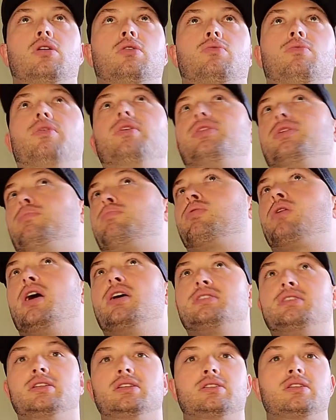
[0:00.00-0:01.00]
with the
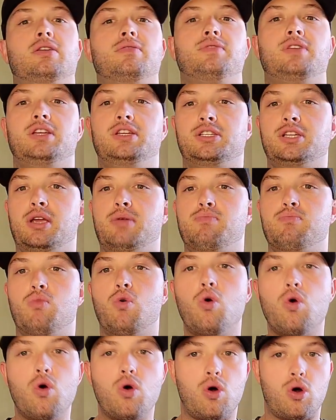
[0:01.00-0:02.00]
presence of DJ
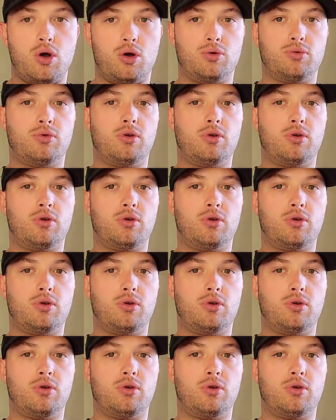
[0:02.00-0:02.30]
Moore